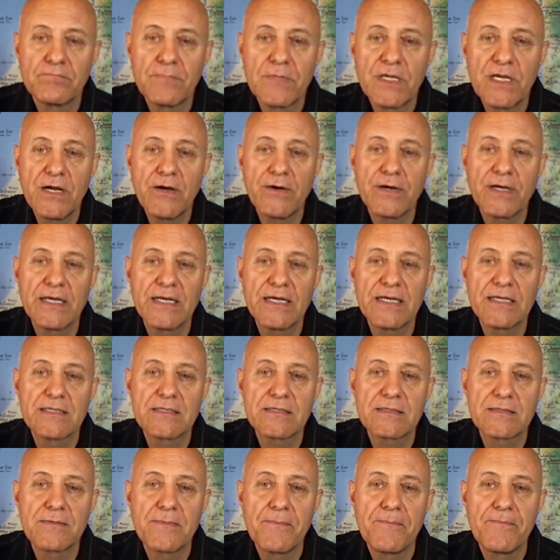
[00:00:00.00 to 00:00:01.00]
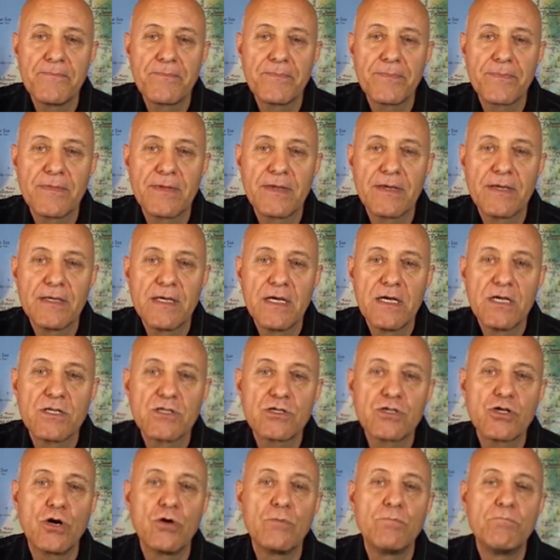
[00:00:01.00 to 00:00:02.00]
Here it is.
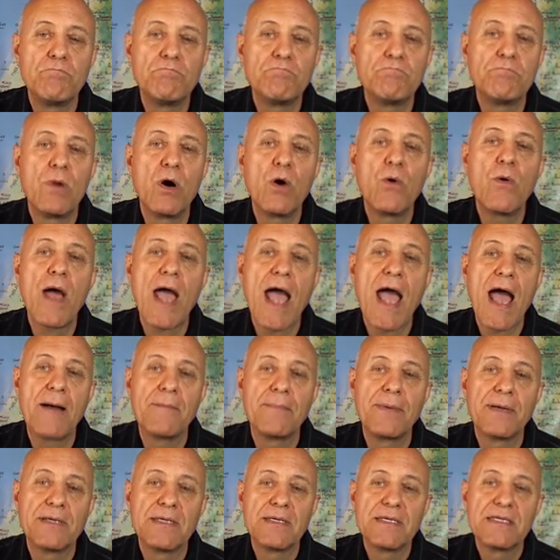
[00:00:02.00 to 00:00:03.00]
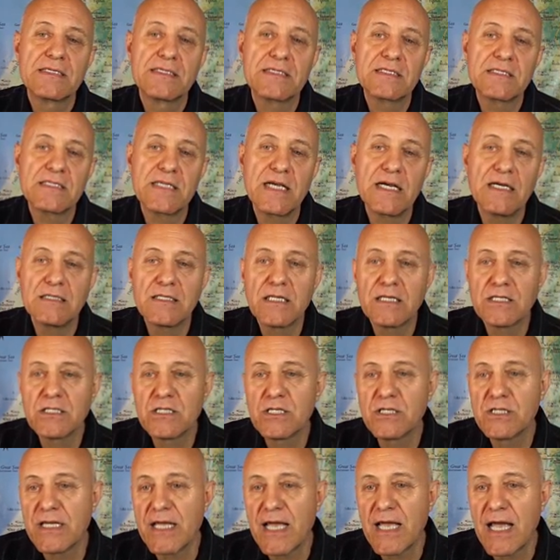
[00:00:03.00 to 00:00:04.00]
So Moab said
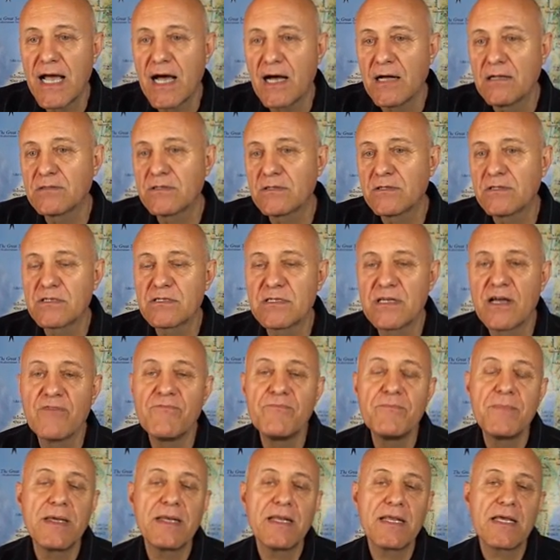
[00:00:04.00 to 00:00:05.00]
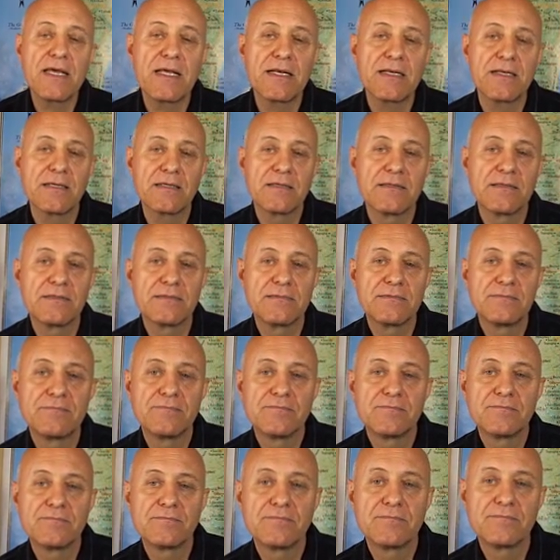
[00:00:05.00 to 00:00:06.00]
to the elders of Midian.
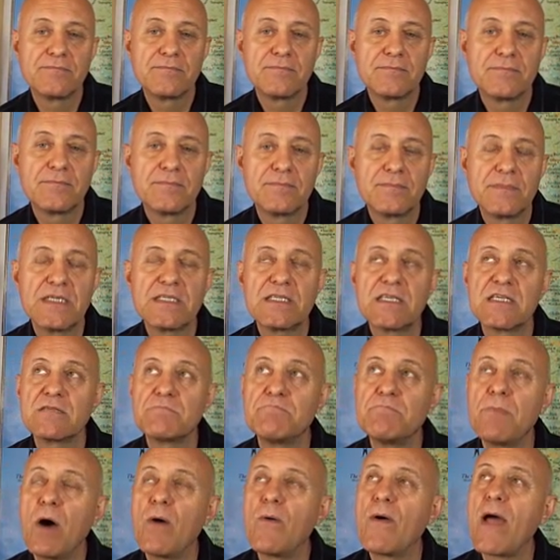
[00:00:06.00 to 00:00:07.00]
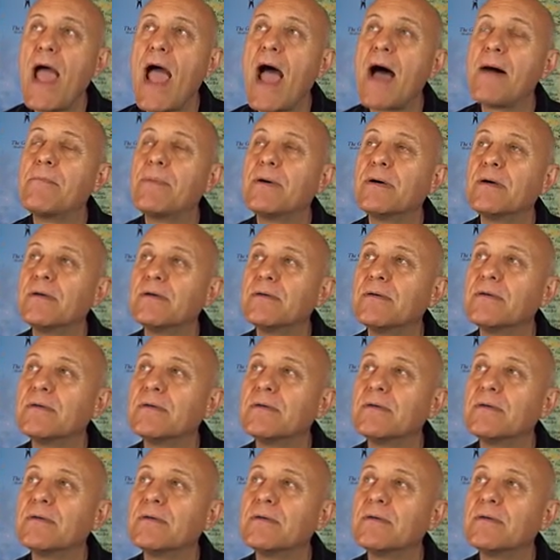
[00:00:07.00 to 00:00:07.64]
This is Moab